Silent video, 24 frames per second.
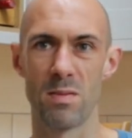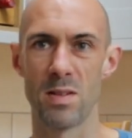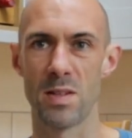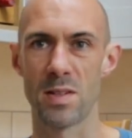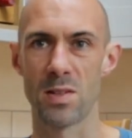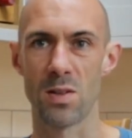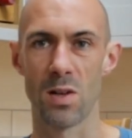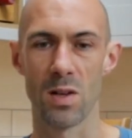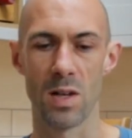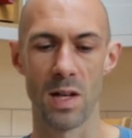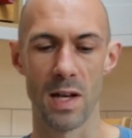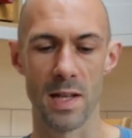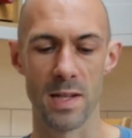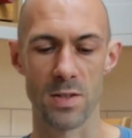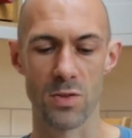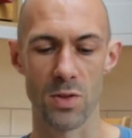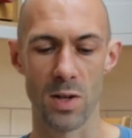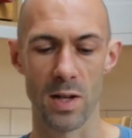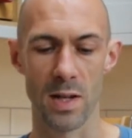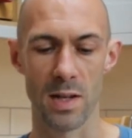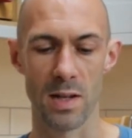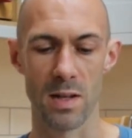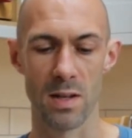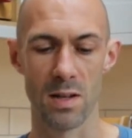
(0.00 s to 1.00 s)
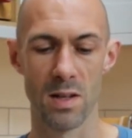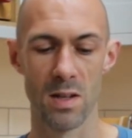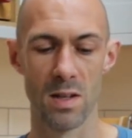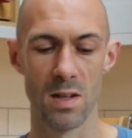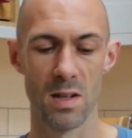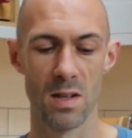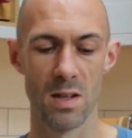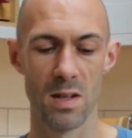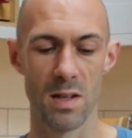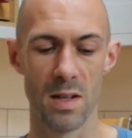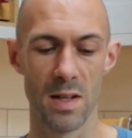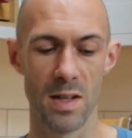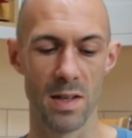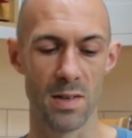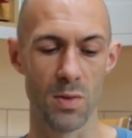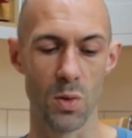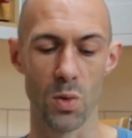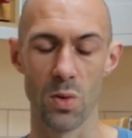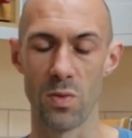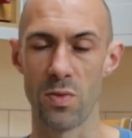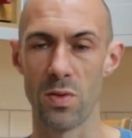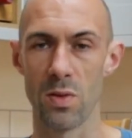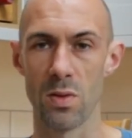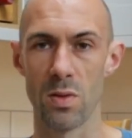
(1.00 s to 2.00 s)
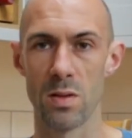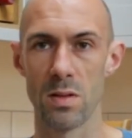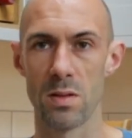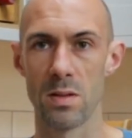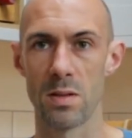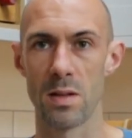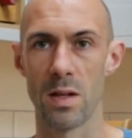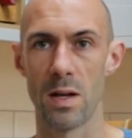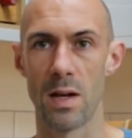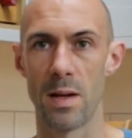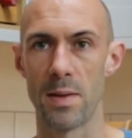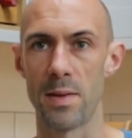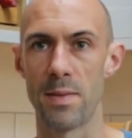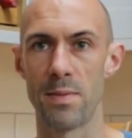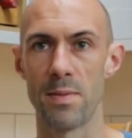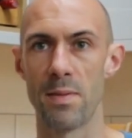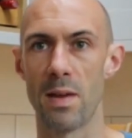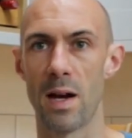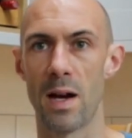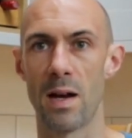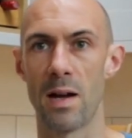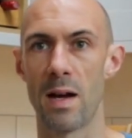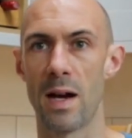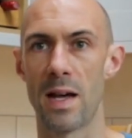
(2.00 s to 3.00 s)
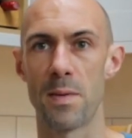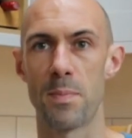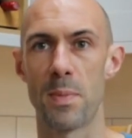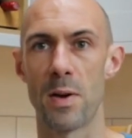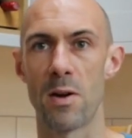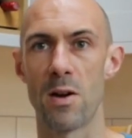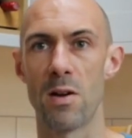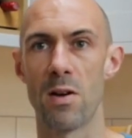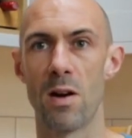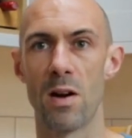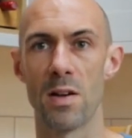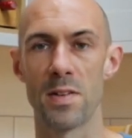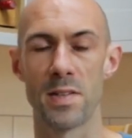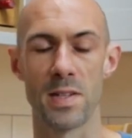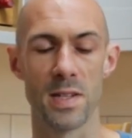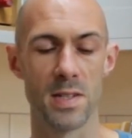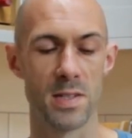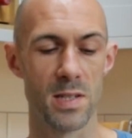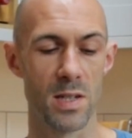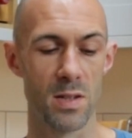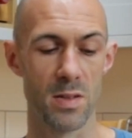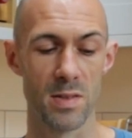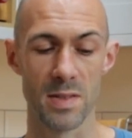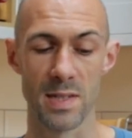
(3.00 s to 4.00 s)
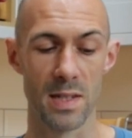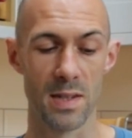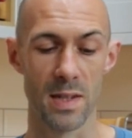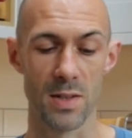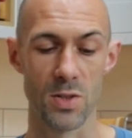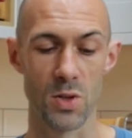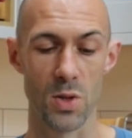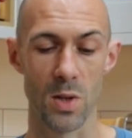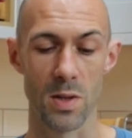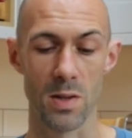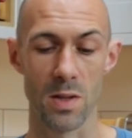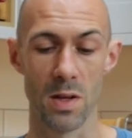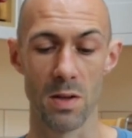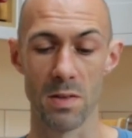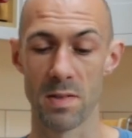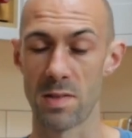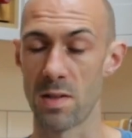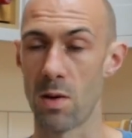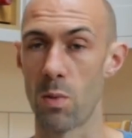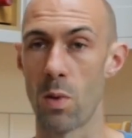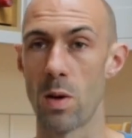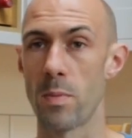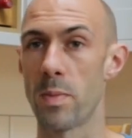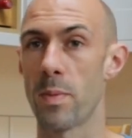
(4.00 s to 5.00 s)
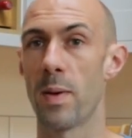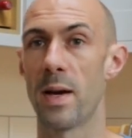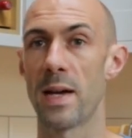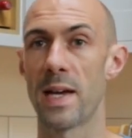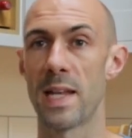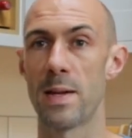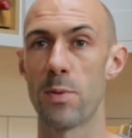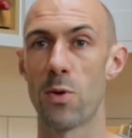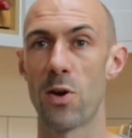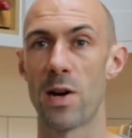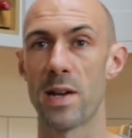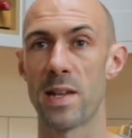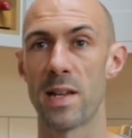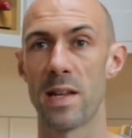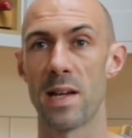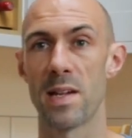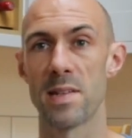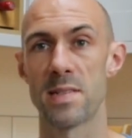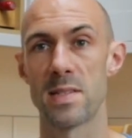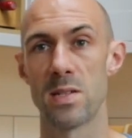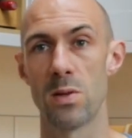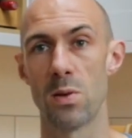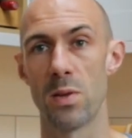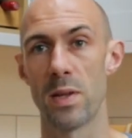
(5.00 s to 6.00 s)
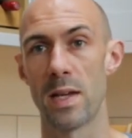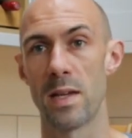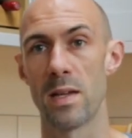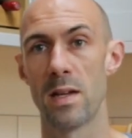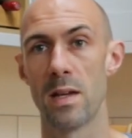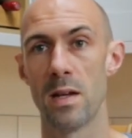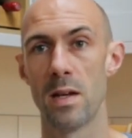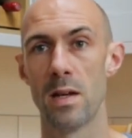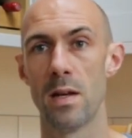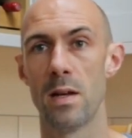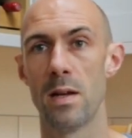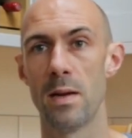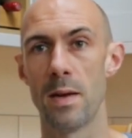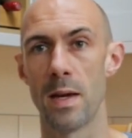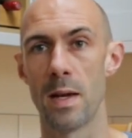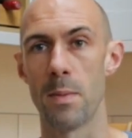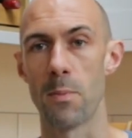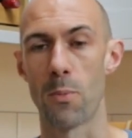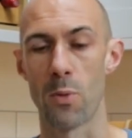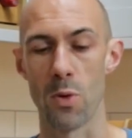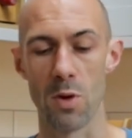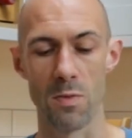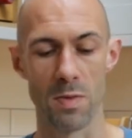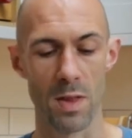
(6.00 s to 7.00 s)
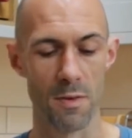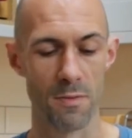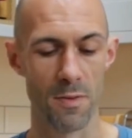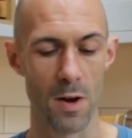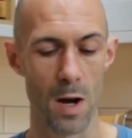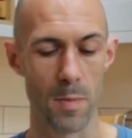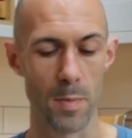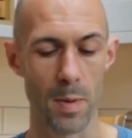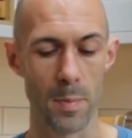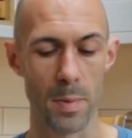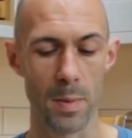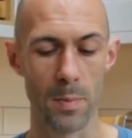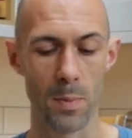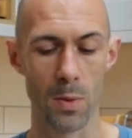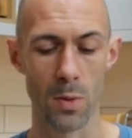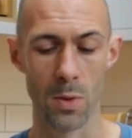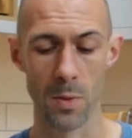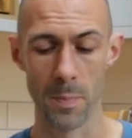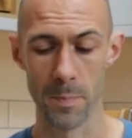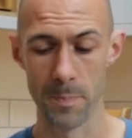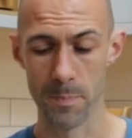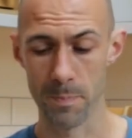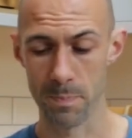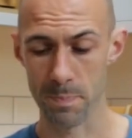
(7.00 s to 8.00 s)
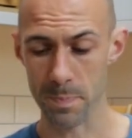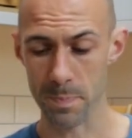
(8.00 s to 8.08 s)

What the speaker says: It's got Light Strike. It's awful. I had a pair of RC2s, didn't enjoy those, so I won't be buying any more Adidas till they improve their foam a bit more.